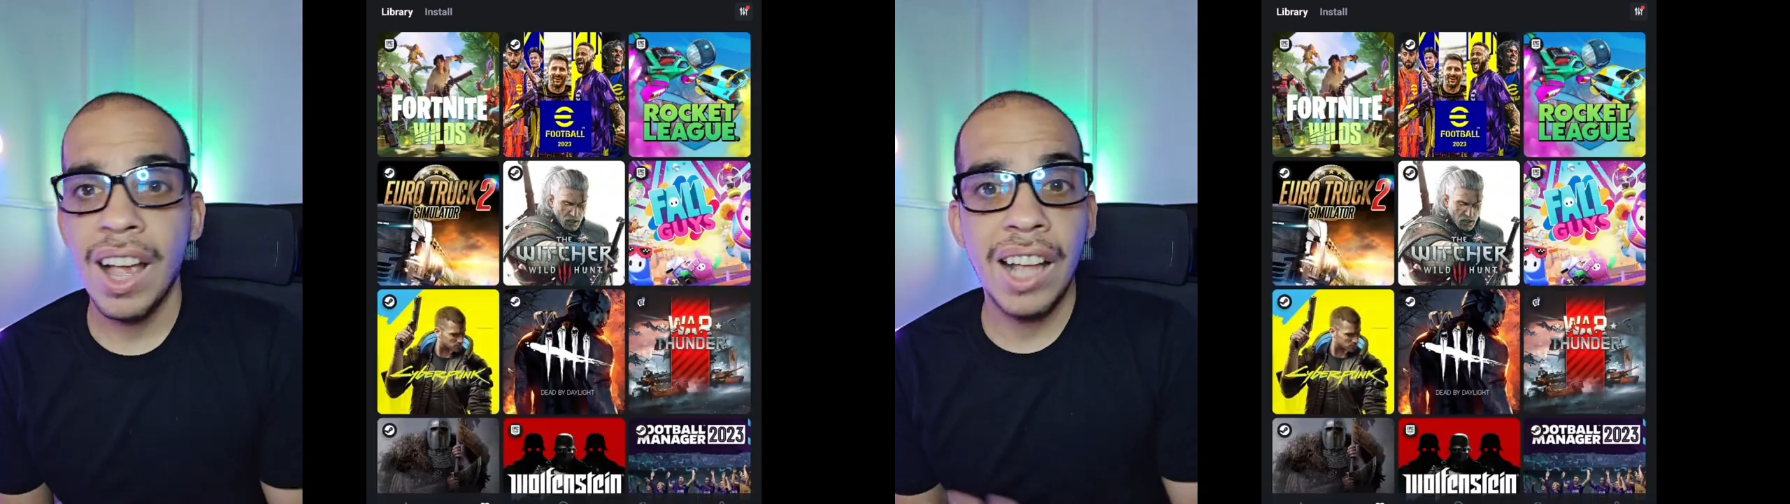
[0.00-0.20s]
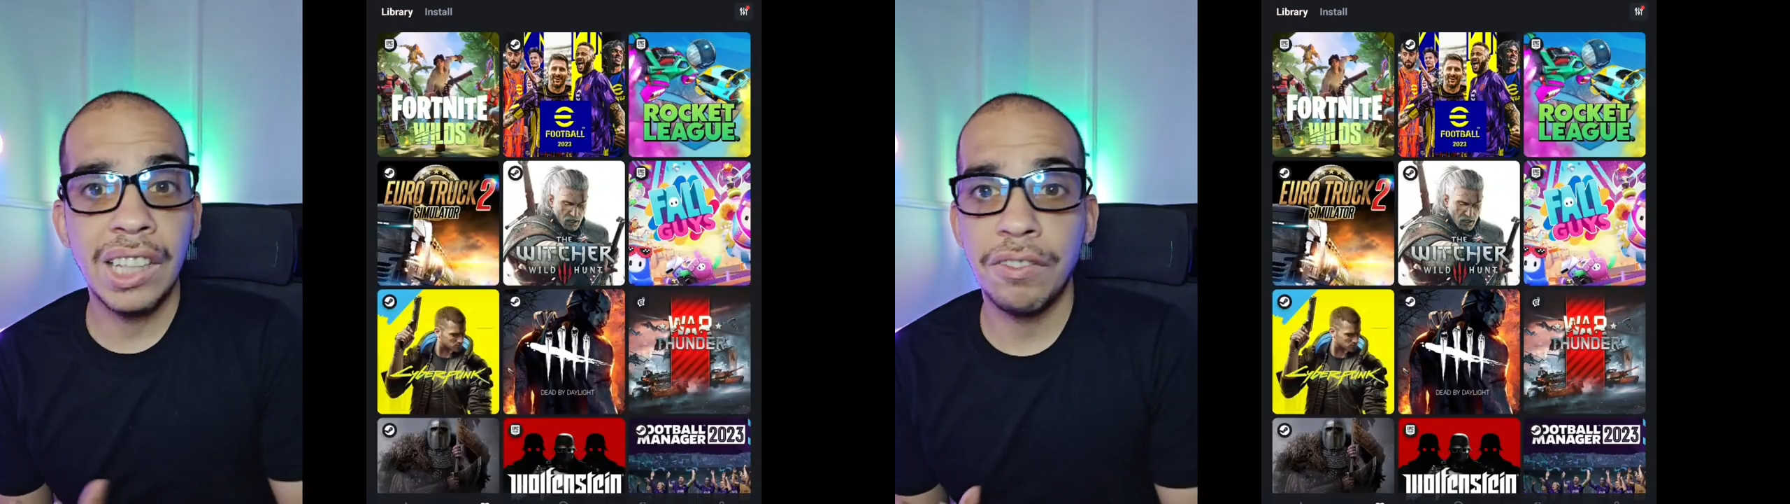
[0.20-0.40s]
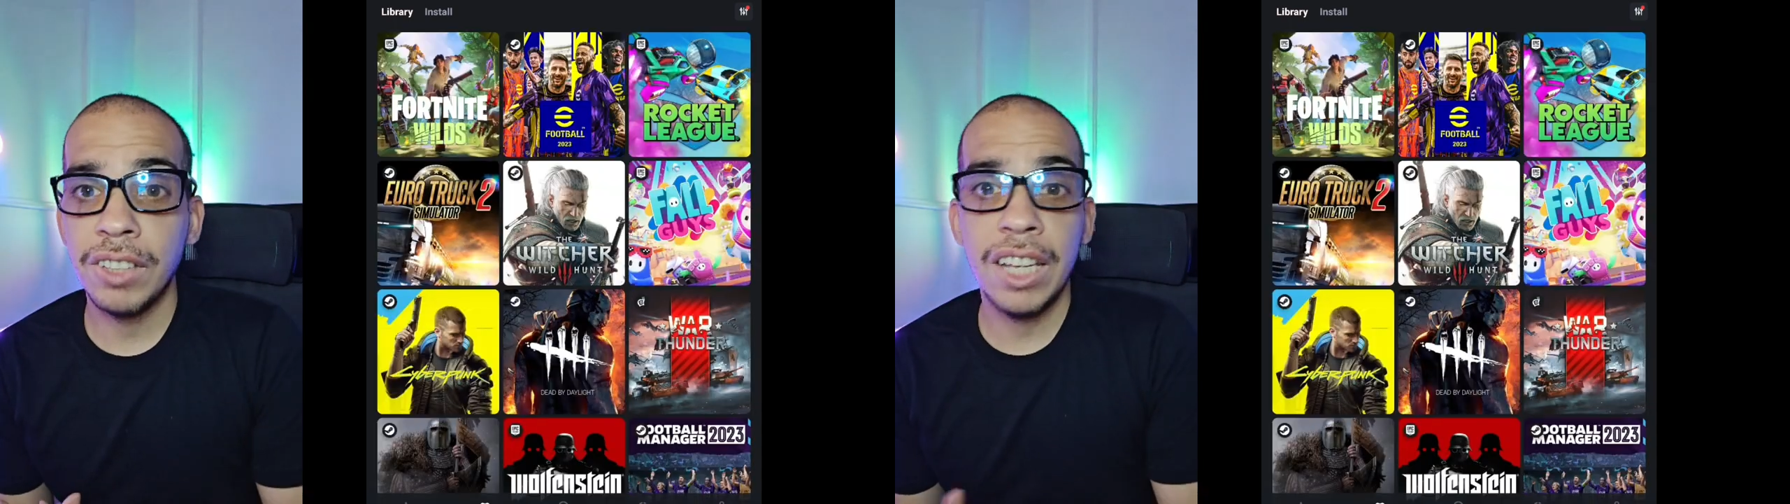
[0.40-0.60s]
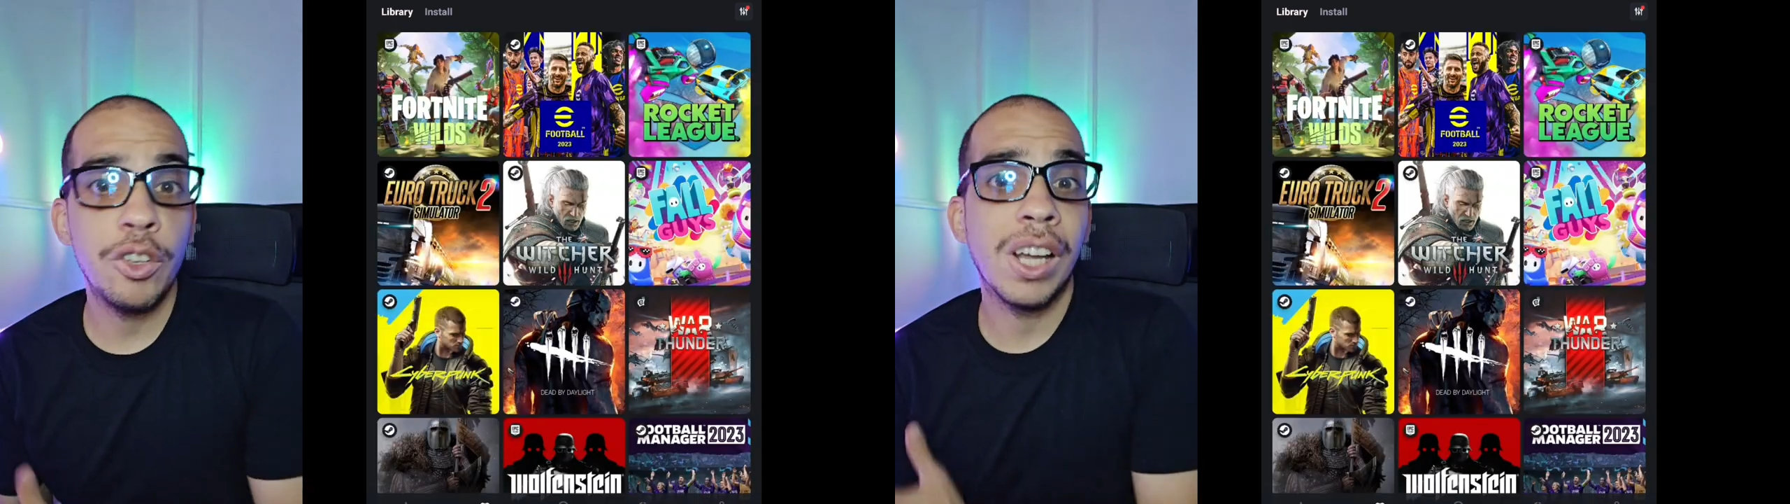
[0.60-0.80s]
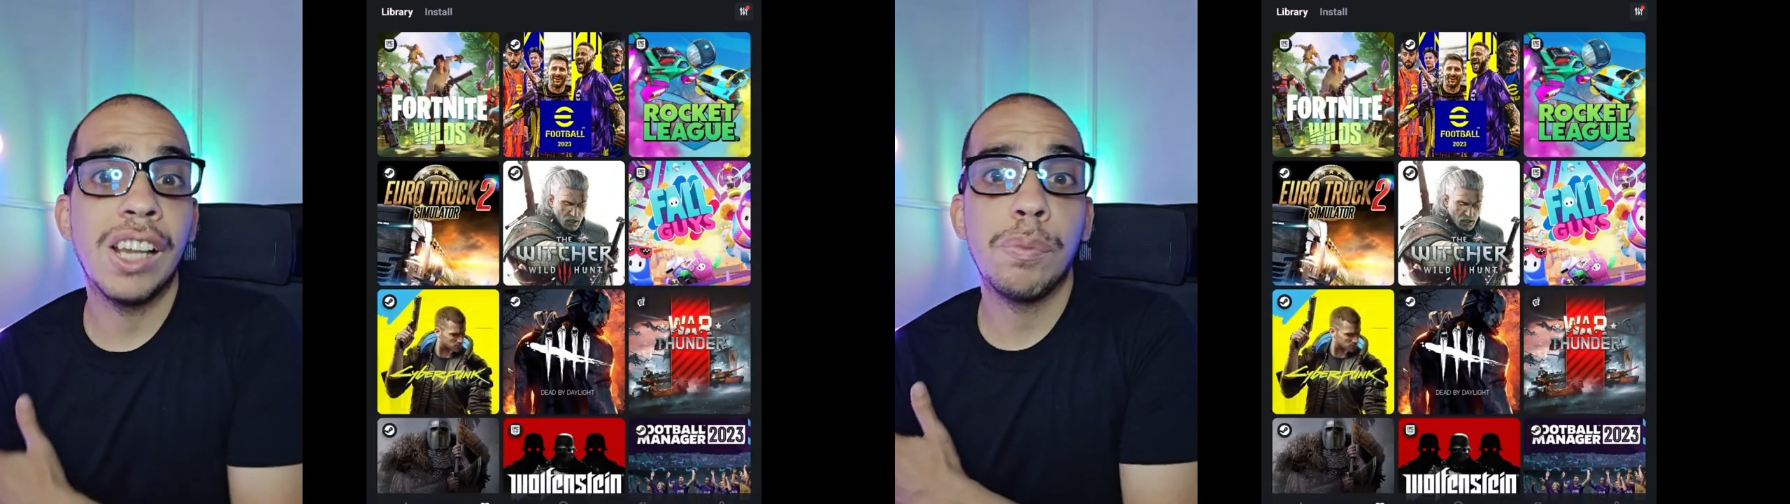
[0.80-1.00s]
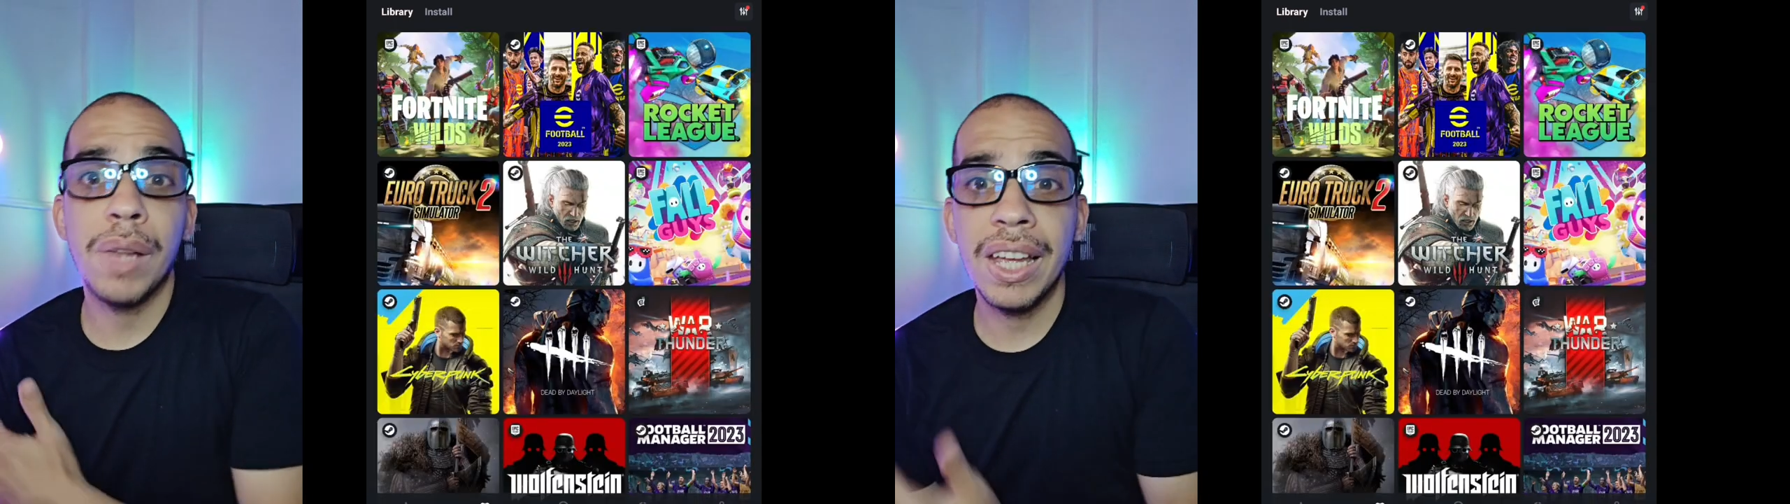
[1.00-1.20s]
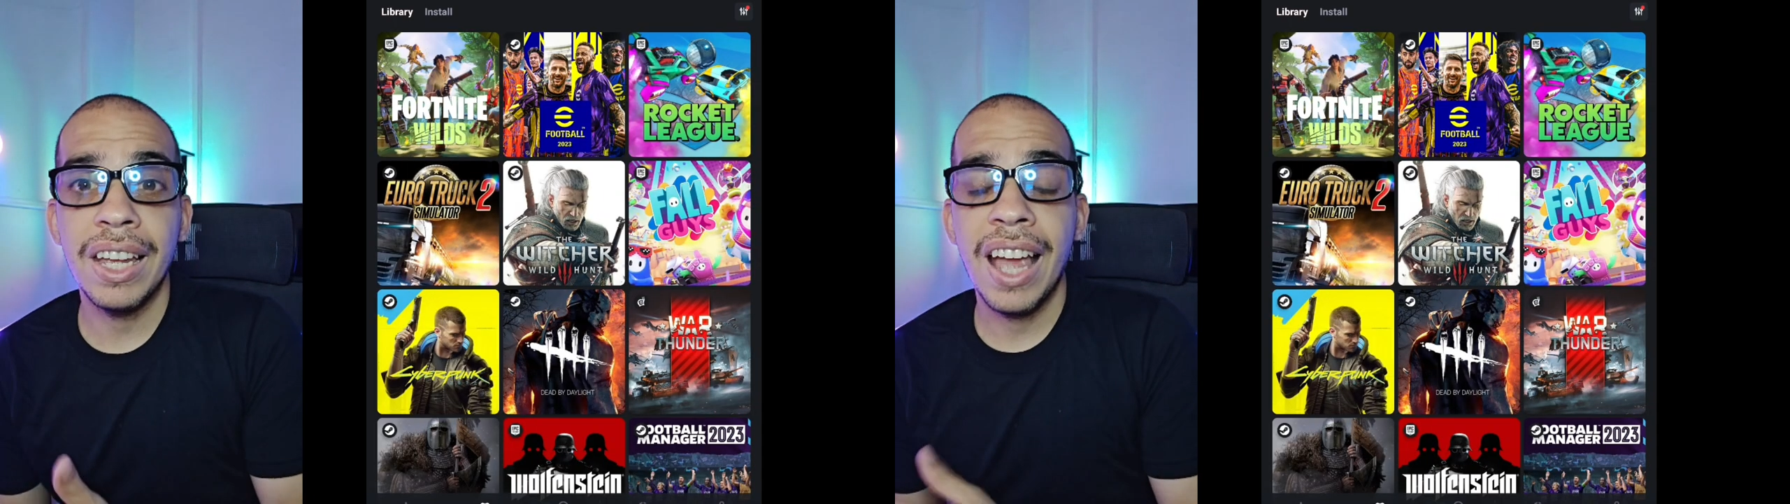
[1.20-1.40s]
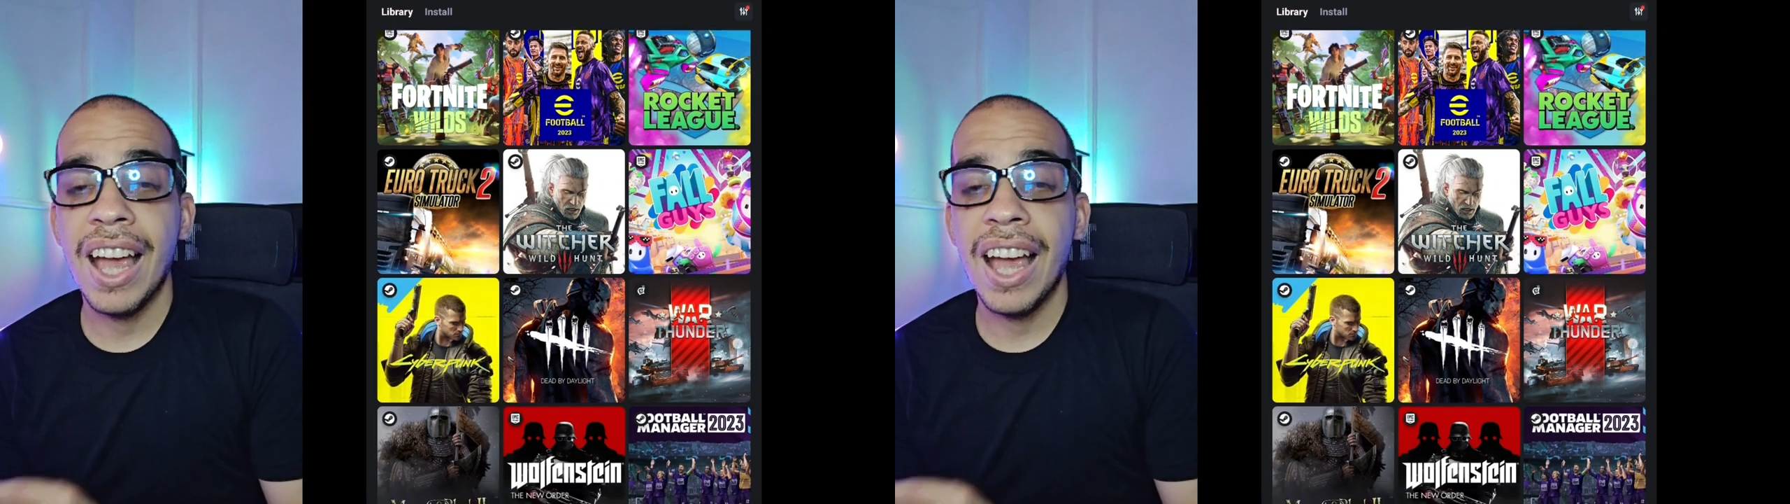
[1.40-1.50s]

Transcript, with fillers: and then from there you can click play